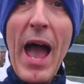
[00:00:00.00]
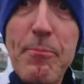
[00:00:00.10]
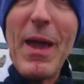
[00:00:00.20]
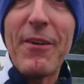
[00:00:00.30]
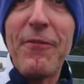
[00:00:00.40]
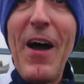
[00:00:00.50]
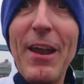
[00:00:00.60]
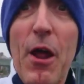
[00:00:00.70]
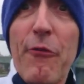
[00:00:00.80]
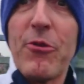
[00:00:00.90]
Big
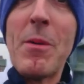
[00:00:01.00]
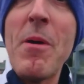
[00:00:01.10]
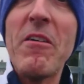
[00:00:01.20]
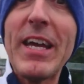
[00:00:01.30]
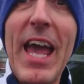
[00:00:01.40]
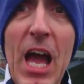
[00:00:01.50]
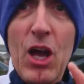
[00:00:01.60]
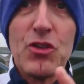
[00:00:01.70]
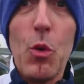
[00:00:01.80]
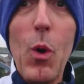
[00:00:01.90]
fan from America,
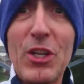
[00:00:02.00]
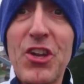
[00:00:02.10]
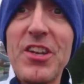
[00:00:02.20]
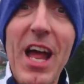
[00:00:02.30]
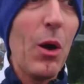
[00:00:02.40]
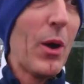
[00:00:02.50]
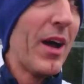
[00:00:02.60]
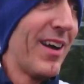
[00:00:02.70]
so watch it now.